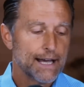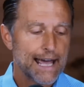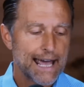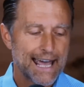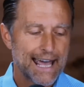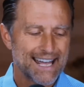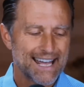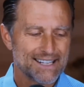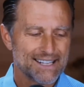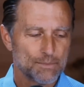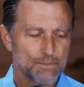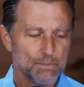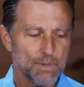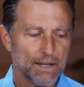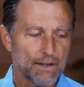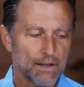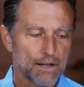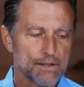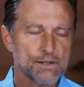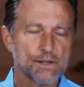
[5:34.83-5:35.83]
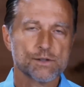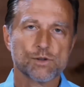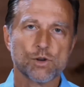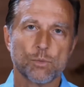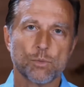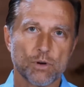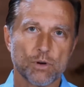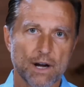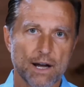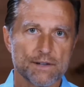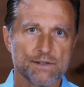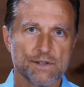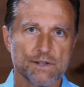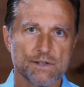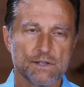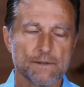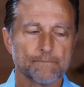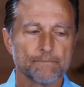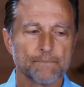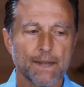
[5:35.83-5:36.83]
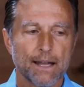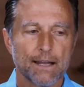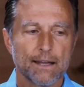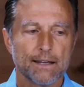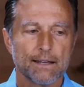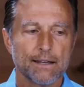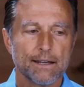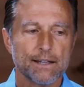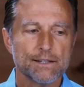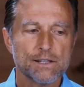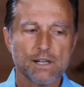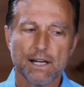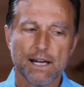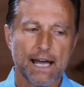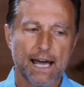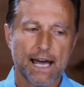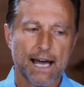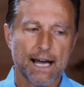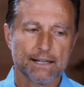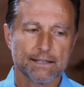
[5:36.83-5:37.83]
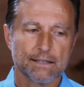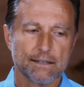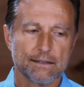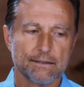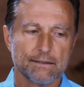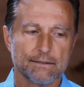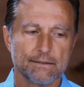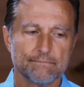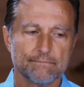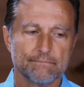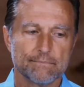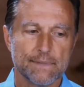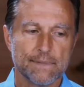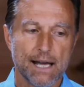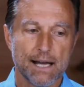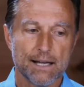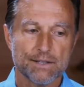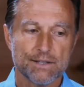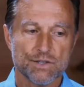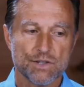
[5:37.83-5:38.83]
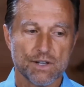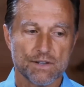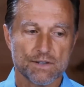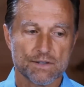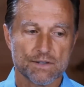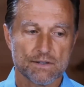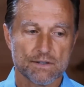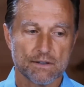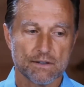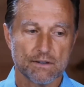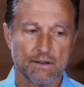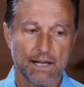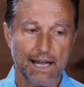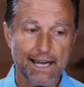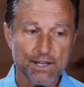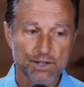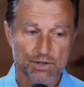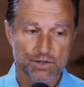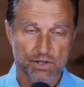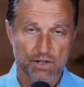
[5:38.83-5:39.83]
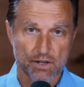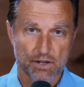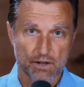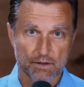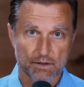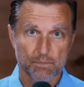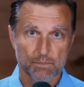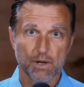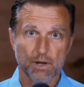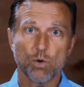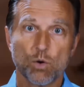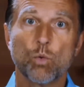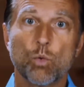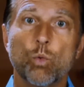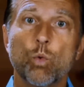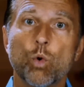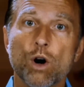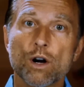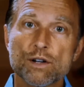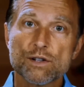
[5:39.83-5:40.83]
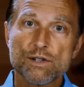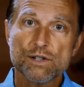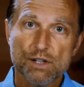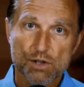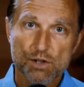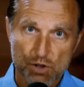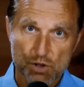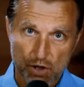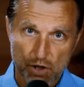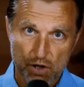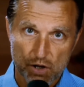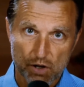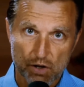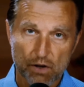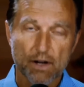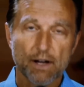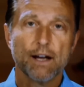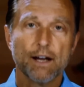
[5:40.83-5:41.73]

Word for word: And because it's so processed, it's going to act not just like sugar, but worse than sugar